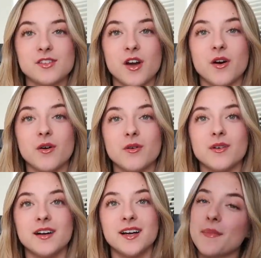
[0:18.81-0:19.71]

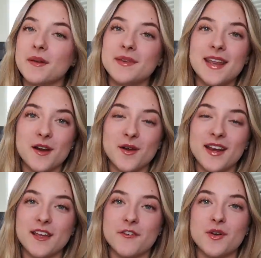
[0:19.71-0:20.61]
so I'm gonna be
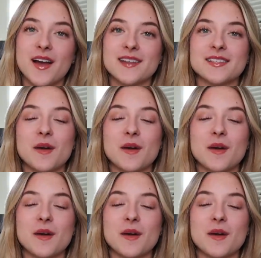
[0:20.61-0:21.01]
narrating it for you guys,